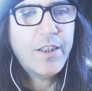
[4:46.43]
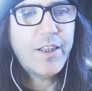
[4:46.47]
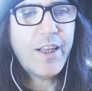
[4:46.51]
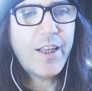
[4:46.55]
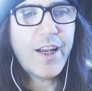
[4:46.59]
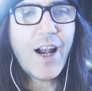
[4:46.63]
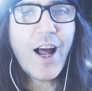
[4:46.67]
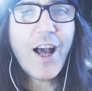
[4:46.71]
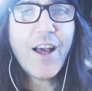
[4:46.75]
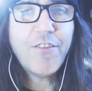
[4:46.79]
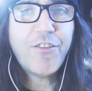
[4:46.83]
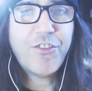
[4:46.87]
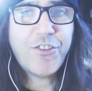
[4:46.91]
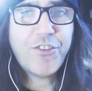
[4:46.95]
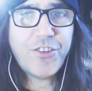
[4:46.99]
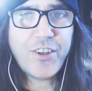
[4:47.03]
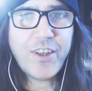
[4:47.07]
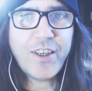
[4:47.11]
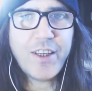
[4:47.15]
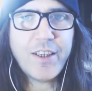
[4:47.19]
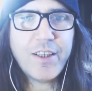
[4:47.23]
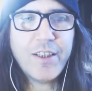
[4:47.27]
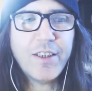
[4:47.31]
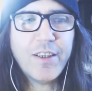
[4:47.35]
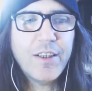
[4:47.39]
that I've
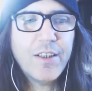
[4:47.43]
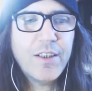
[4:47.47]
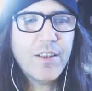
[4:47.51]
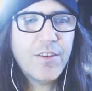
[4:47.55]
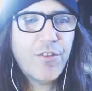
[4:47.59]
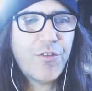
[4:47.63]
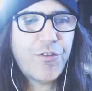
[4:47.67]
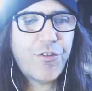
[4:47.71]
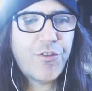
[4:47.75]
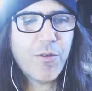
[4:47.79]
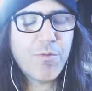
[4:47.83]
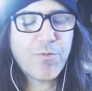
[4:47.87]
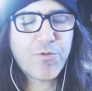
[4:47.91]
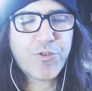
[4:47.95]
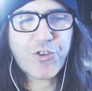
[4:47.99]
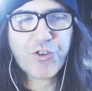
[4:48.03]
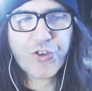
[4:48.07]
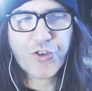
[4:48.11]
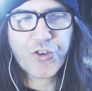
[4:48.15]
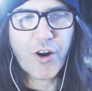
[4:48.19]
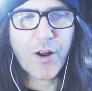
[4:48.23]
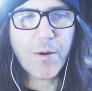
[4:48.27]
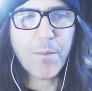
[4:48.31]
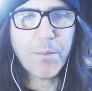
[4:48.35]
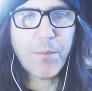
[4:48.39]
seen from
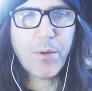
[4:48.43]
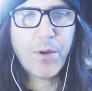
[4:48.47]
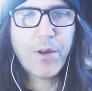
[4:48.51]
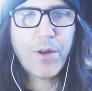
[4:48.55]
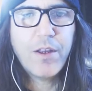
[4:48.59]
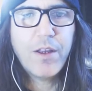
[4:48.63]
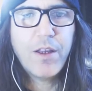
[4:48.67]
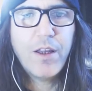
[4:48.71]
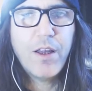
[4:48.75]
Trump